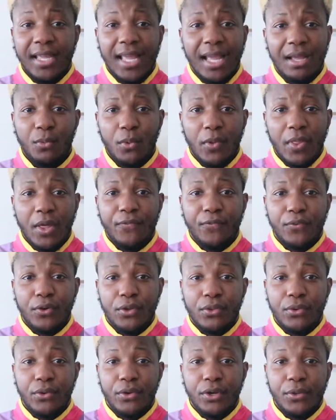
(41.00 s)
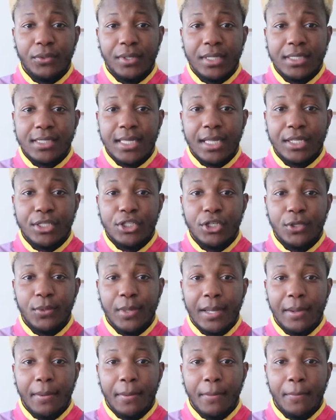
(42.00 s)
yeah, without further ado, let's get to
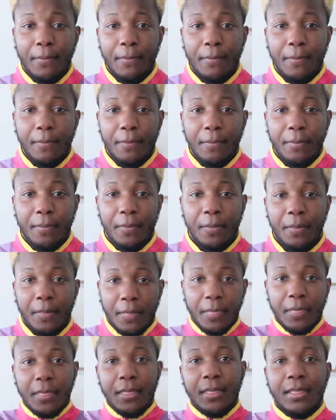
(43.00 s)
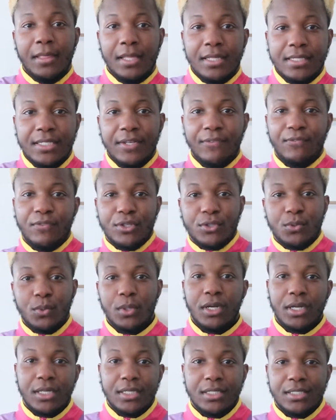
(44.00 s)
it. Let's see if this
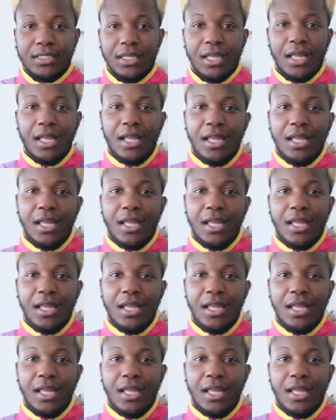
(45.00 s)
works.